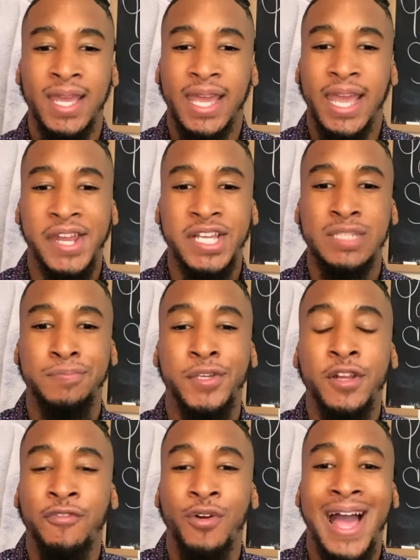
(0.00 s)
And it's
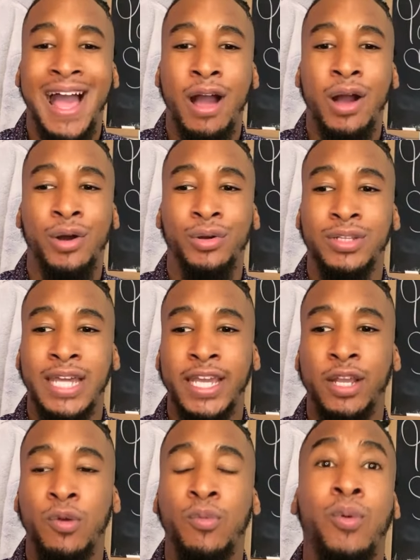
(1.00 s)
beautiful how,
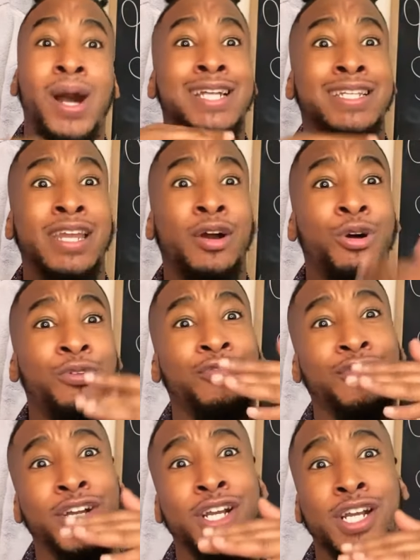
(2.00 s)
like, one didn't
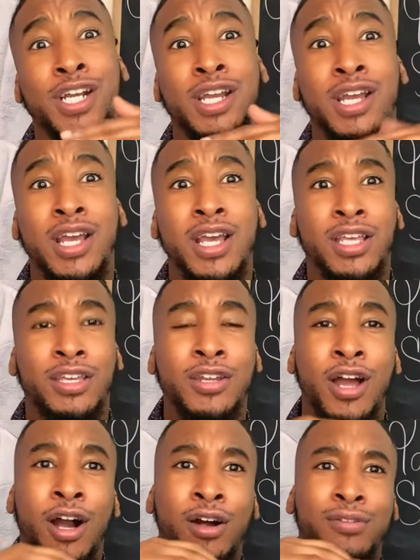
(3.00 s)
over, you
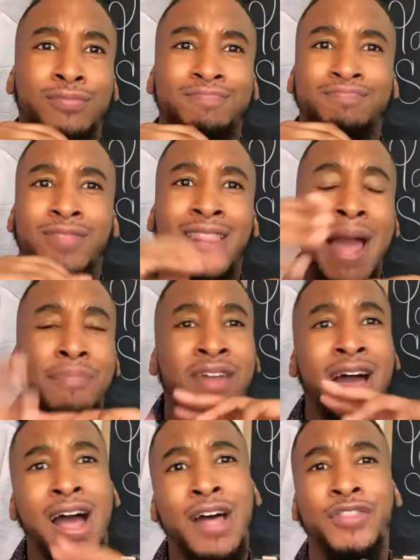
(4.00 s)
know, lap
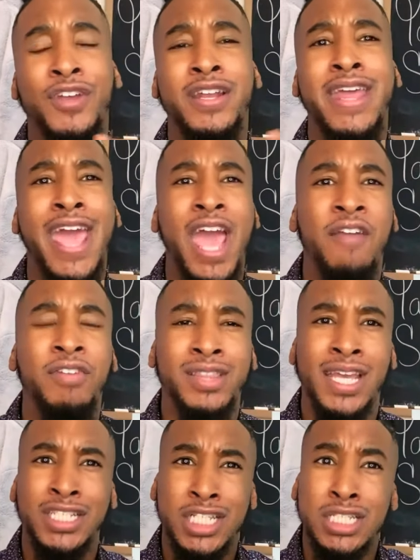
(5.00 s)
the other, that
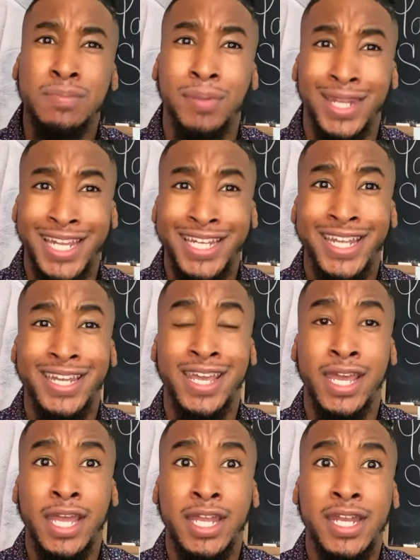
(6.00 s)
everything just blended
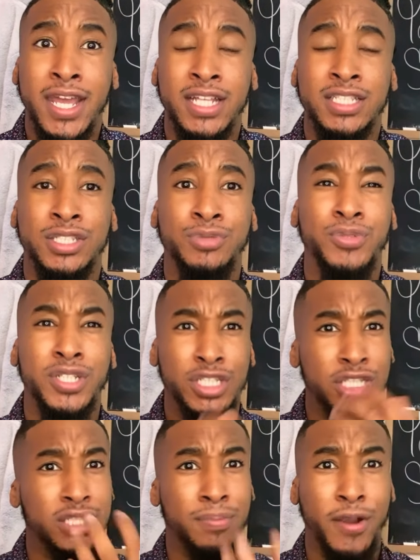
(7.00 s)
in. It was
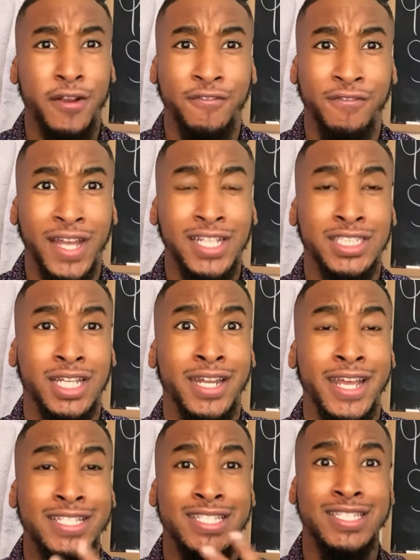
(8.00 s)
just perfection.
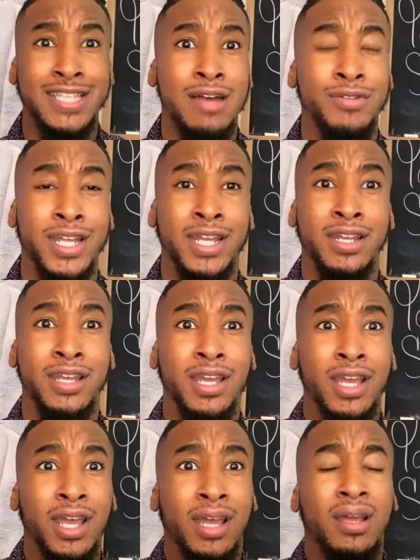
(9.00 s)
It sounded
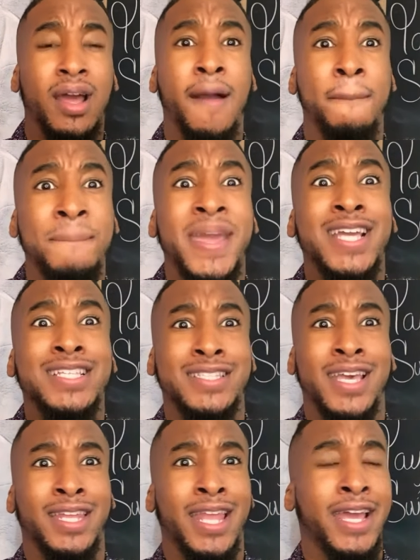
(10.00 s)

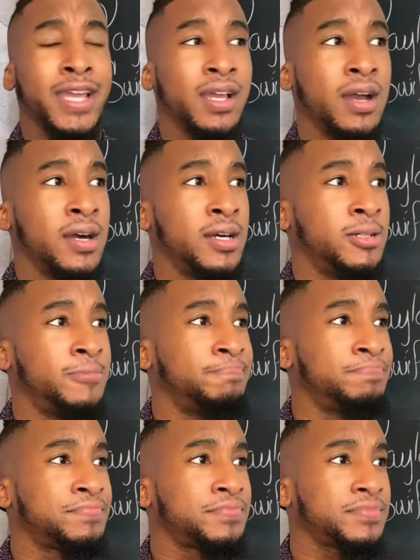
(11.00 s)
amazing. Like, um,